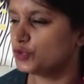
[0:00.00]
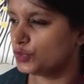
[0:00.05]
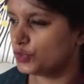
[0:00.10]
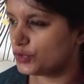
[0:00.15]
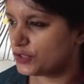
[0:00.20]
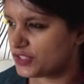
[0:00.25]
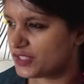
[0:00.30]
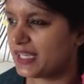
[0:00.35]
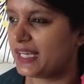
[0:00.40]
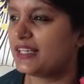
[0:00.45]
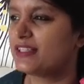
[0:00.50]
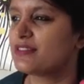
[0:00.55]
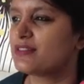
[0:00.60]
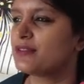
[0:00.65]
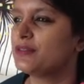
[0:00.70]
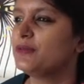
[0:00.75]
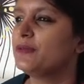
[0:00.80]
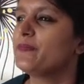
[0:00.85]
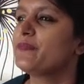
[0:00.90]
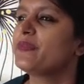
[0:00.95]
suit
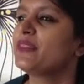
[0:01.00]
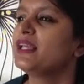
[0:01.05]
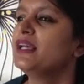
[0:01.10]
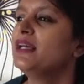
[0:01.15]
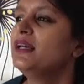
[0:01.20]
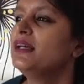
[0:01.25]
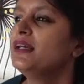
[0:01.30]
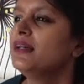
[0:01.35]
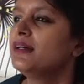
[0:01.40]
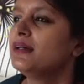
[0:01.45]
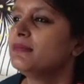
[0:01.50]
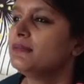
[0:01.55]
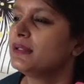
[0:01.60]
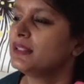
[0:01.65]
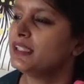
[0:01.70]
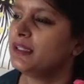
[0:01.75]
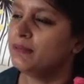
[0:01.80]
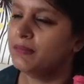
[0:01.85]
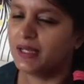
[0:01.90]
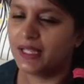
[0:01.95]
sets
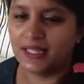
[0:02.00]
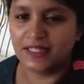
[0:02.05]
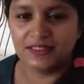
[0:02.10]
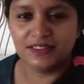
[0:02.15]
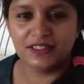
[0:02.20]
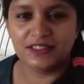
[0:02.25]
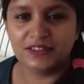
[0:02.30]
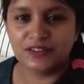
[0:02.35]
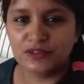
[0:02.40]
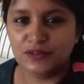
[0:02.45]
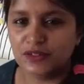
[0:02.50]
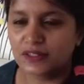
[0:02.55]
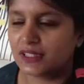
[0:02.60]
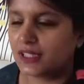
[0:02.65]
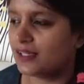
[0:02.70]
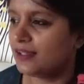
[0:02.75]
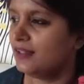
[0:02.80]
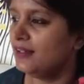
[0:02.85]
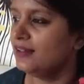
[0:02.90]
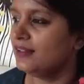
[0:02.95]
mate blazers
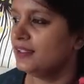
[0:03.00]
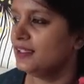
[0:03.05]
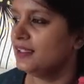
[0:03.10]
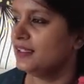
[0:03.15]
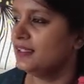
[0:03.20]
antala.